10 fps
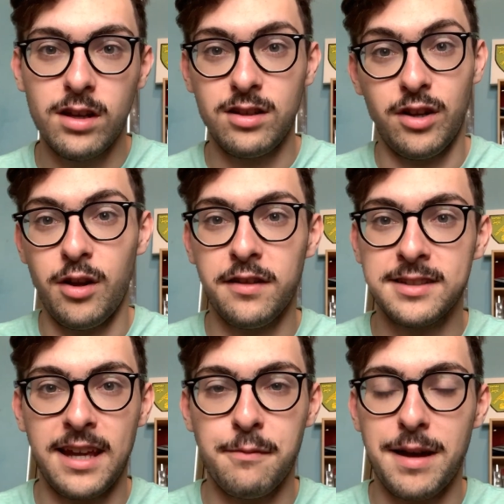You know,
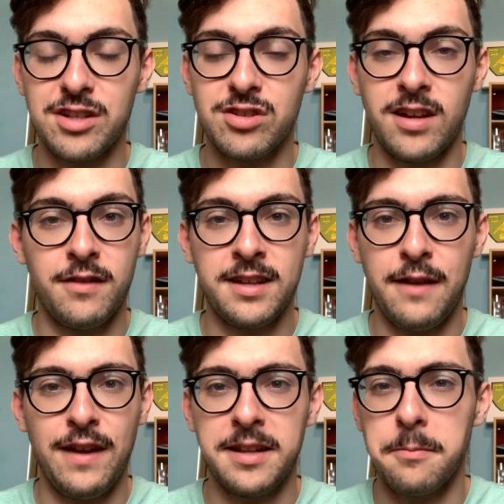say if, Man- say
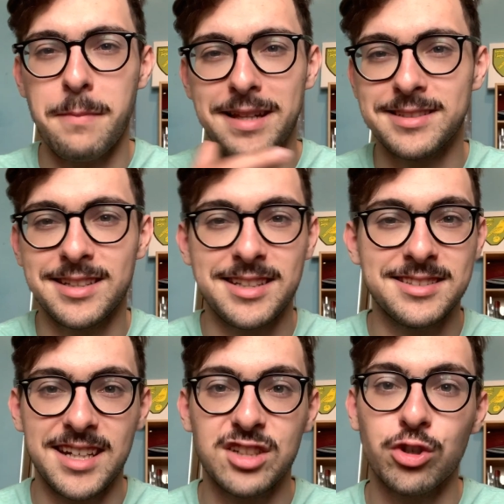if it did Man City
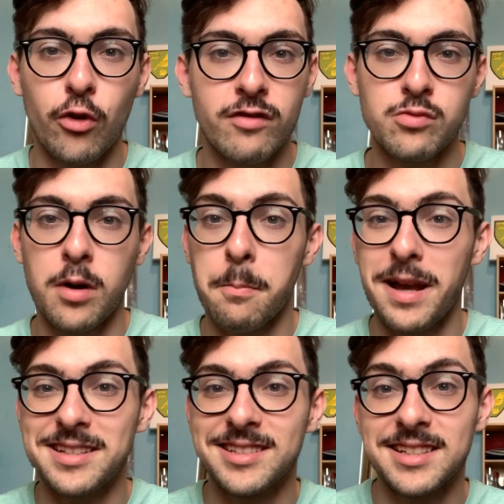6, Norwich 1,
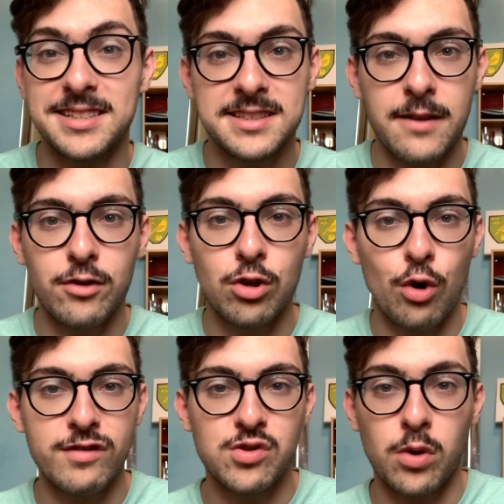Man City 7,
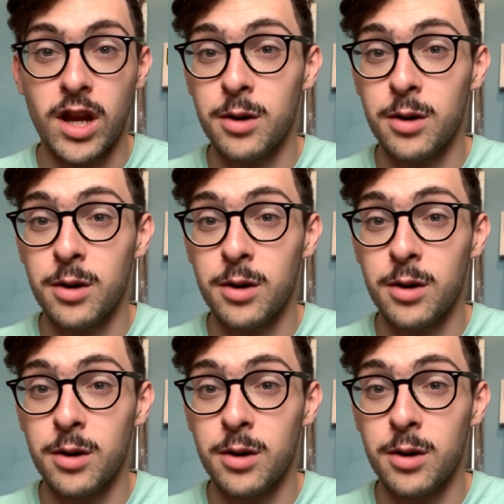Norwich 1.